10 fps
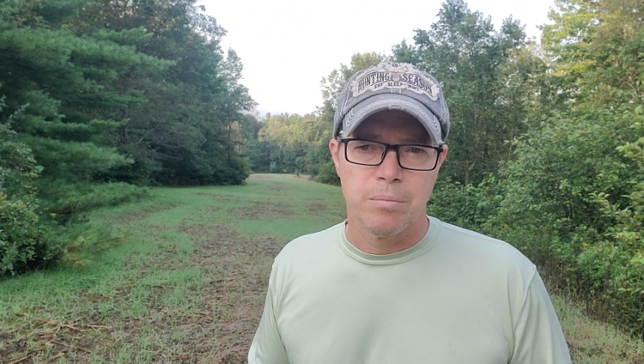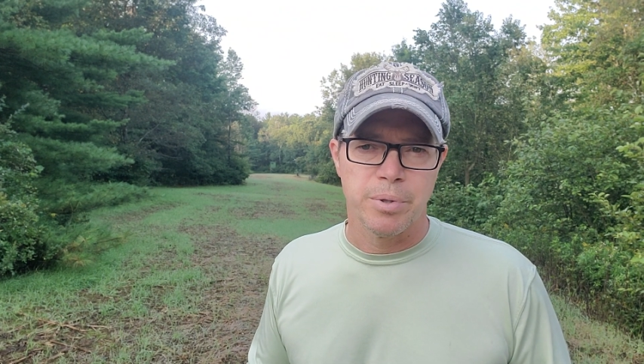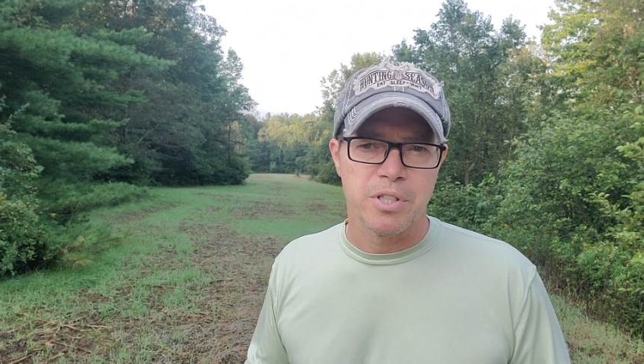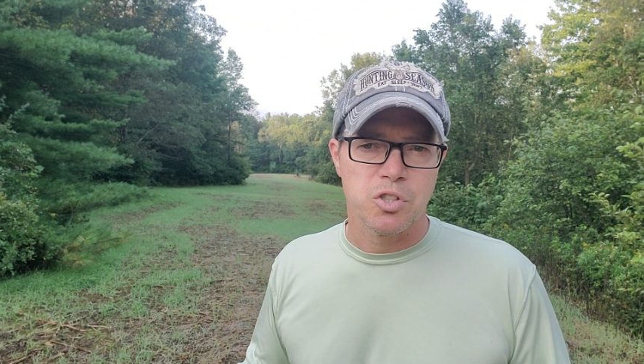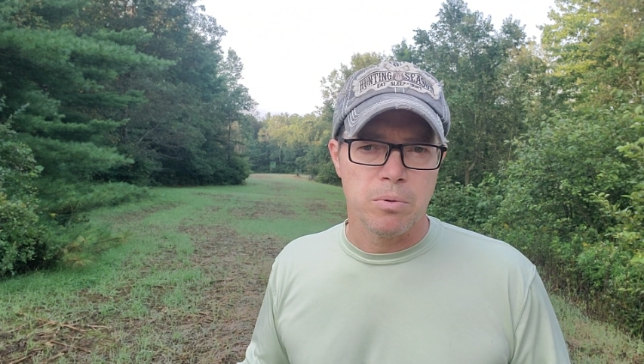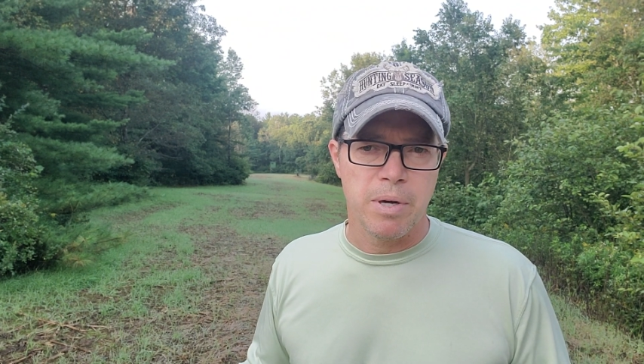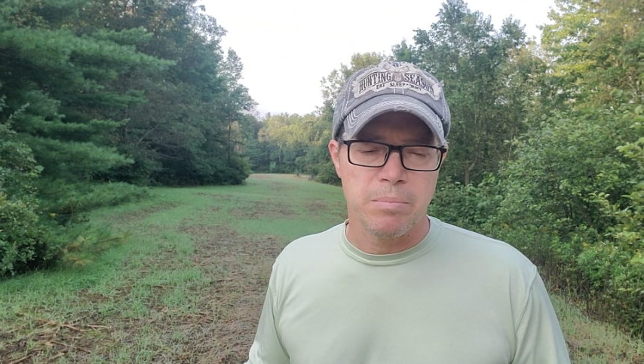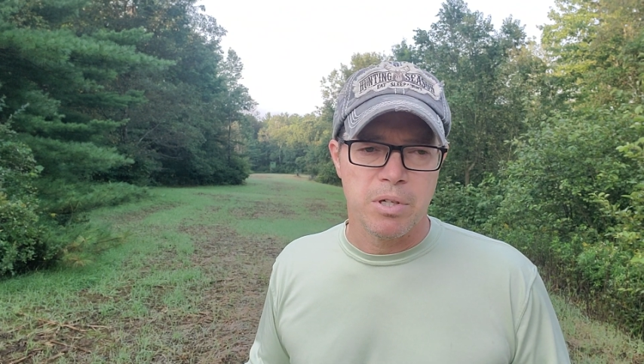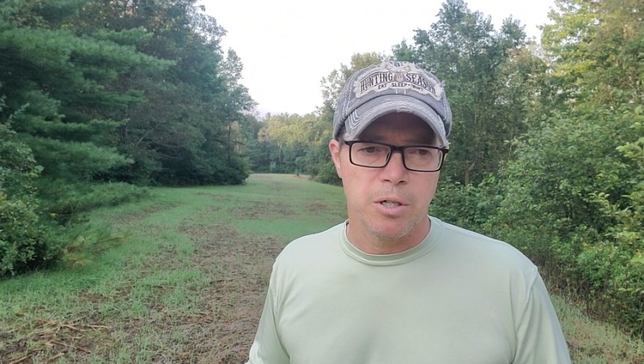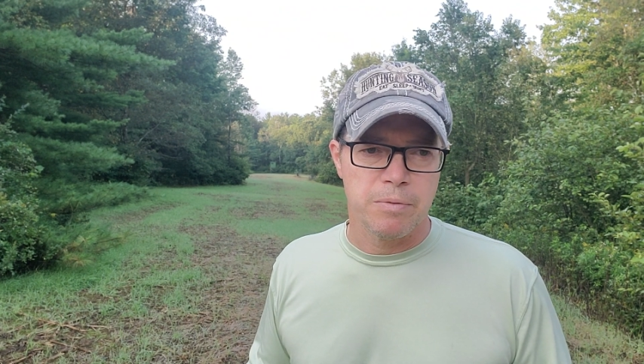but it still made
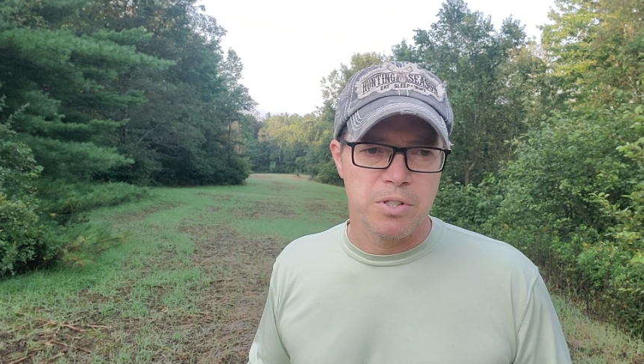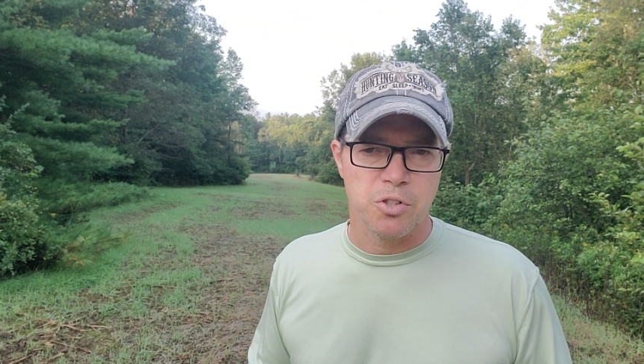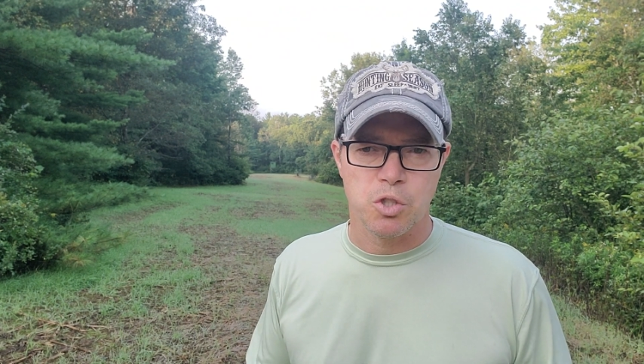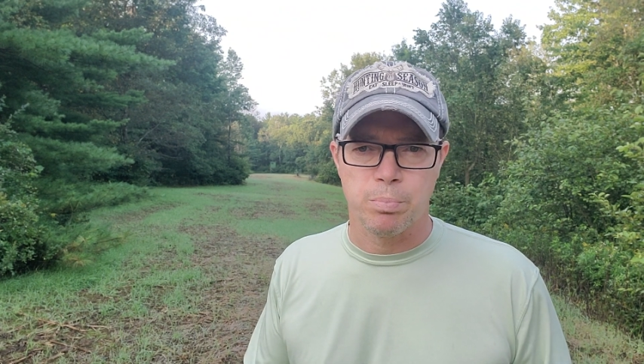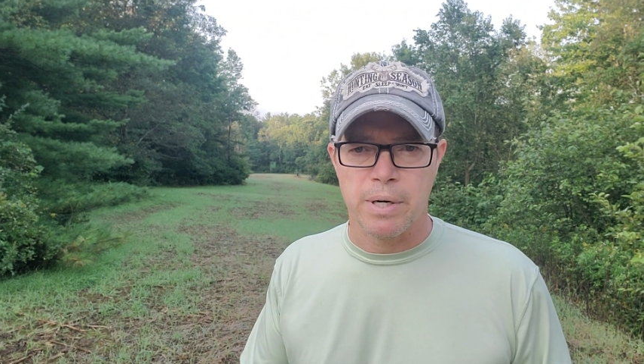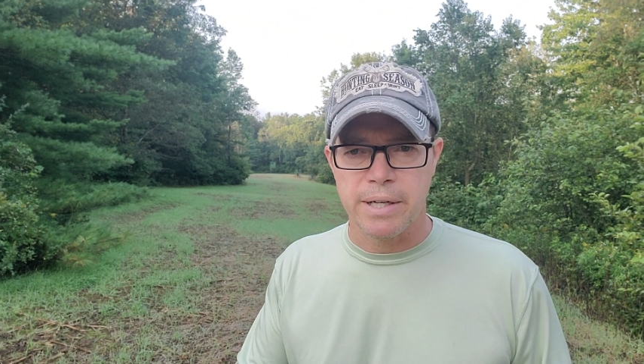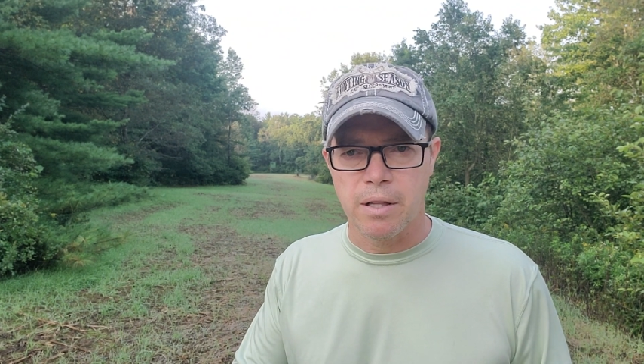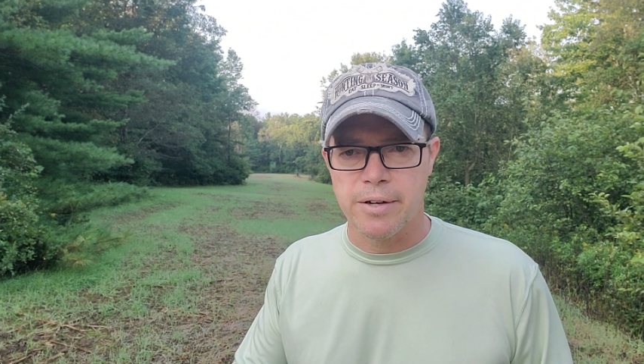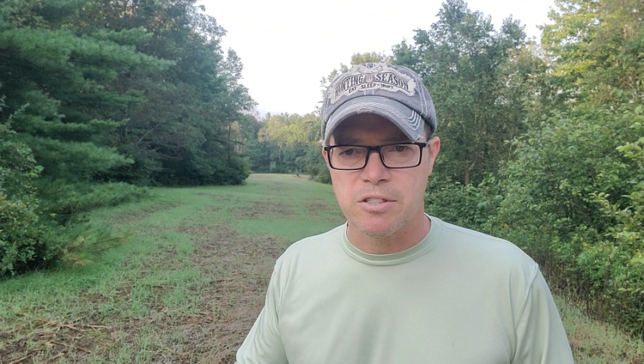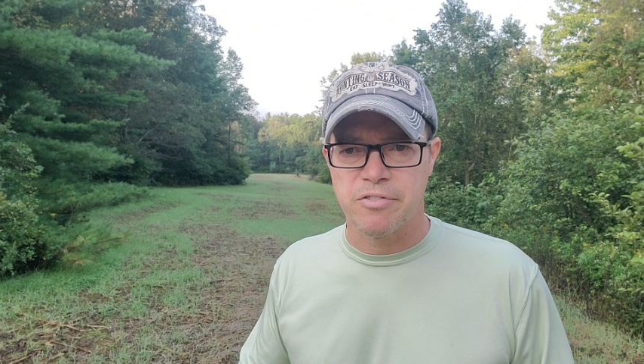me nervous to spray
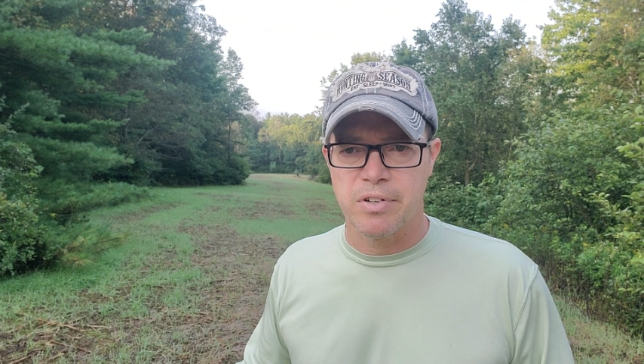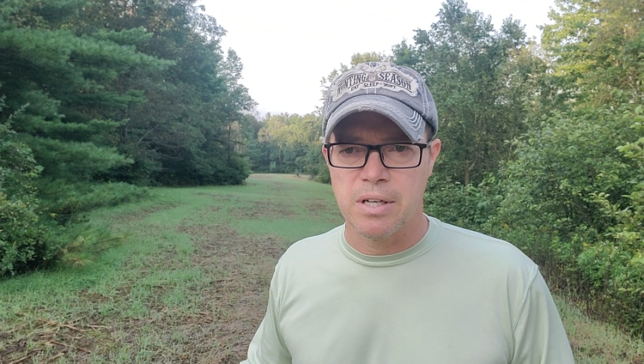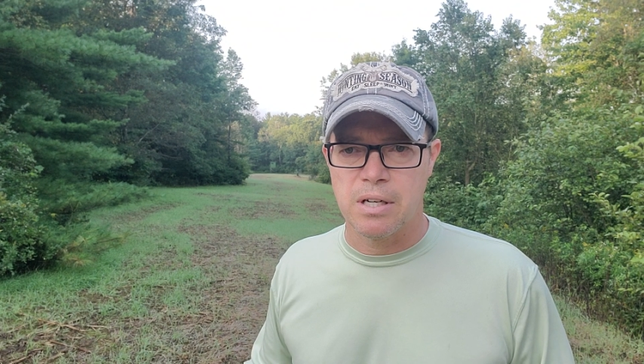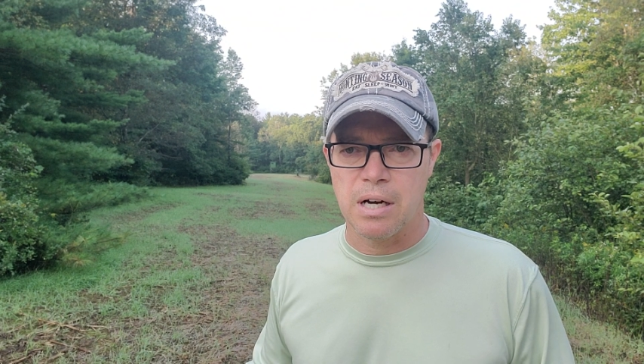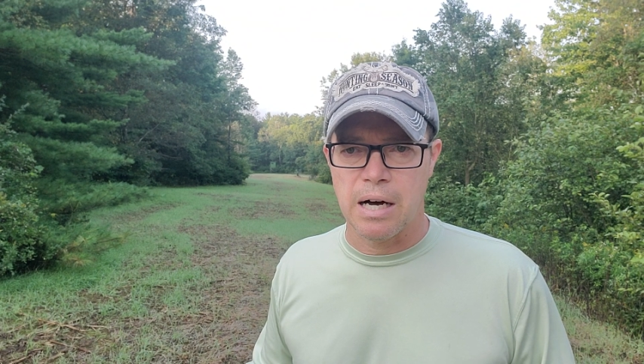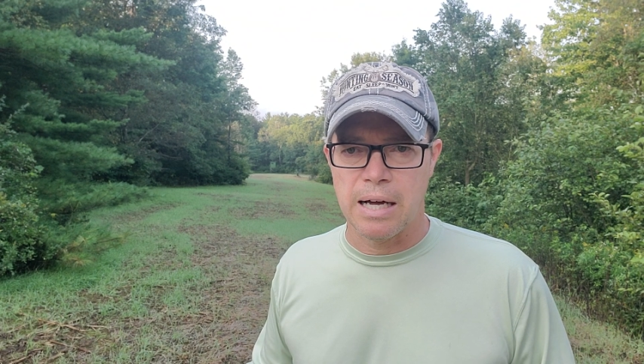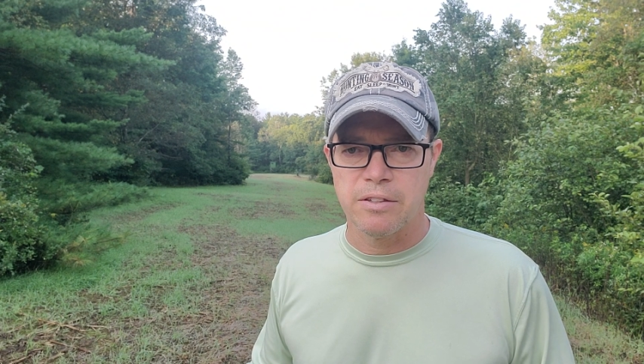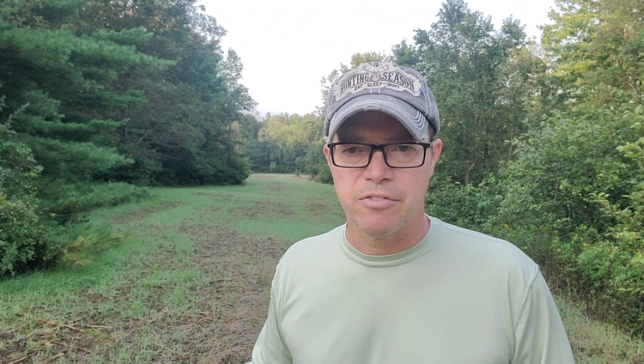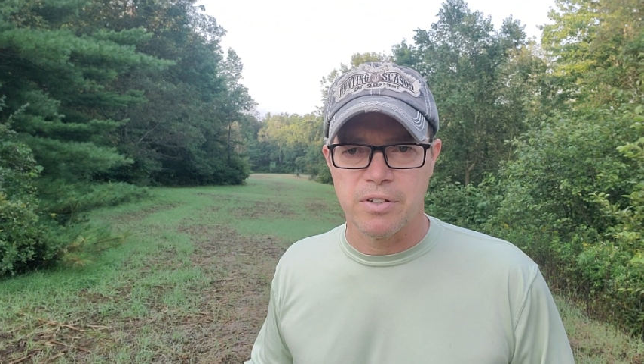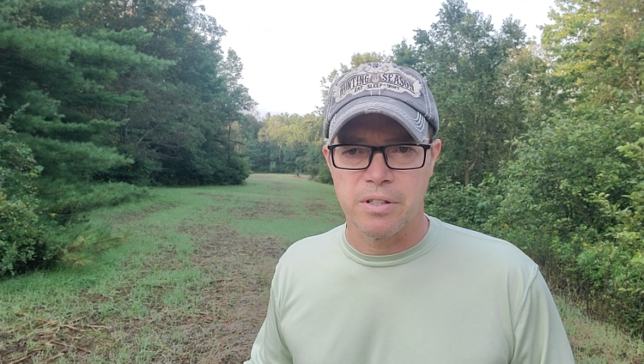glyphosate on
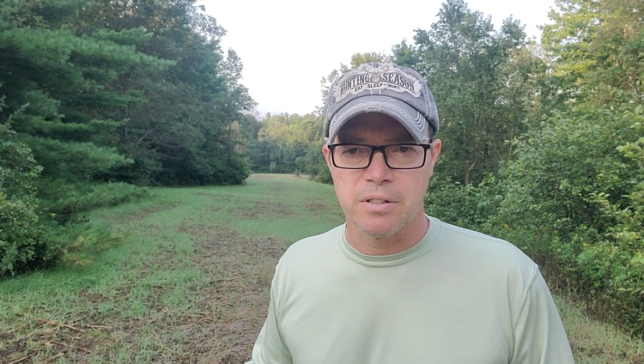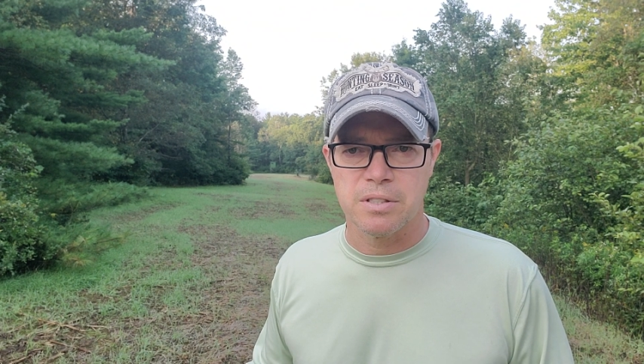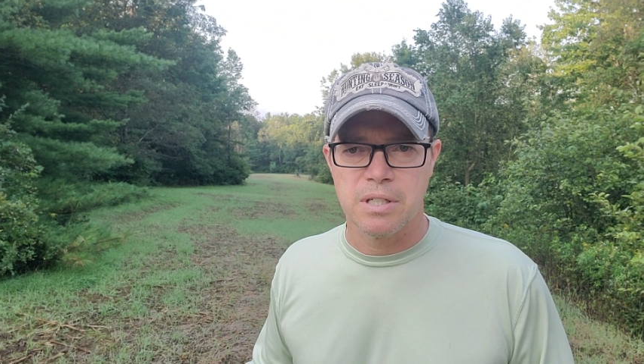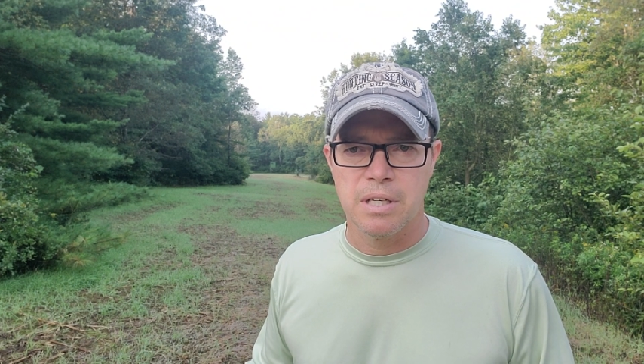the field